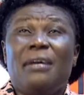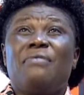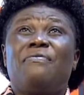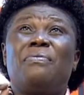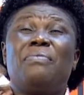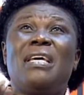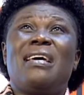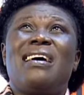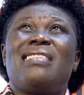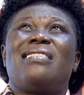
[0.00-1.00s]
for me,
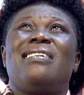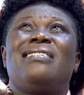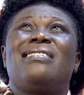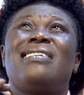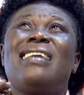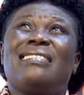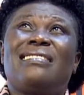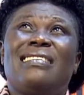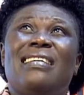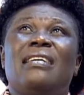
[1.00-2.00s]
I think the next
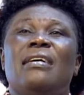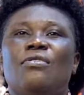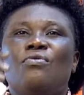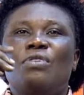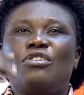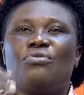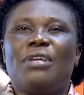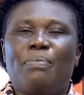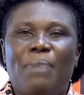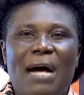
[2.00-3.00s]
thing we should
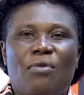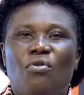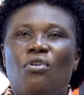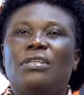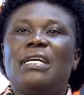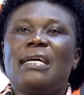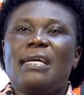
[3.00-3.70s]
embark on